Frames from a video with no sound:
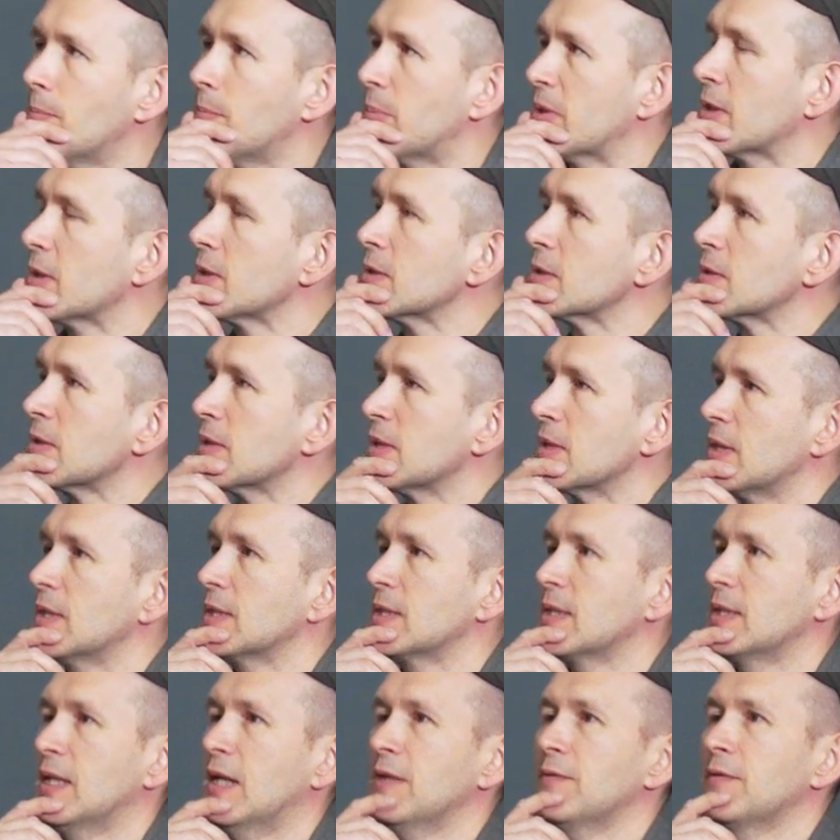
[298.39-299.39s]
But also there
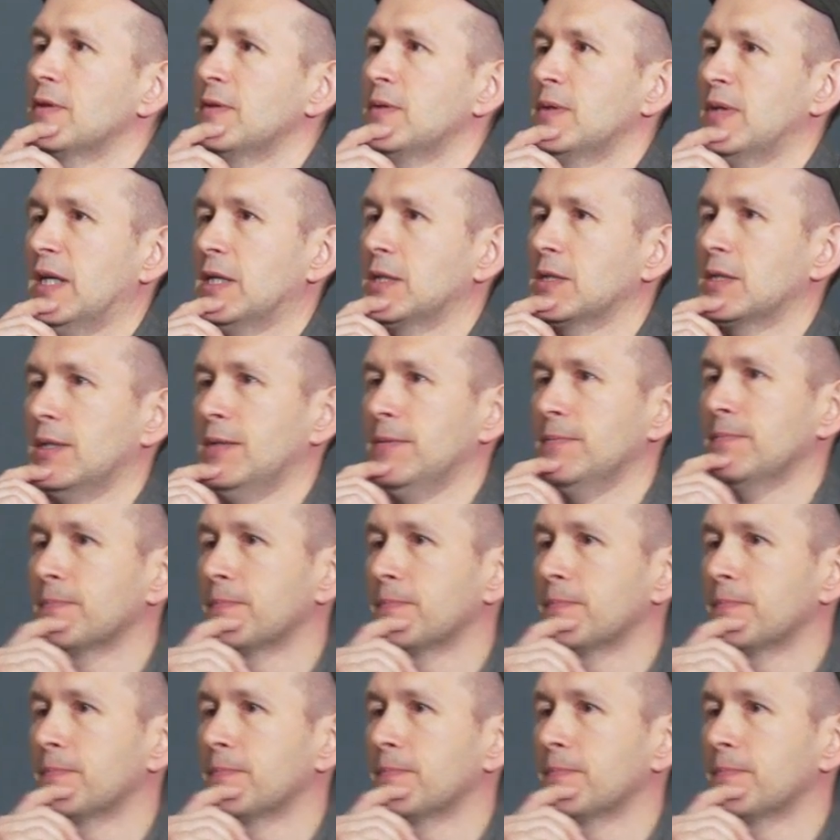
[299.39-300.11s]
is another direction.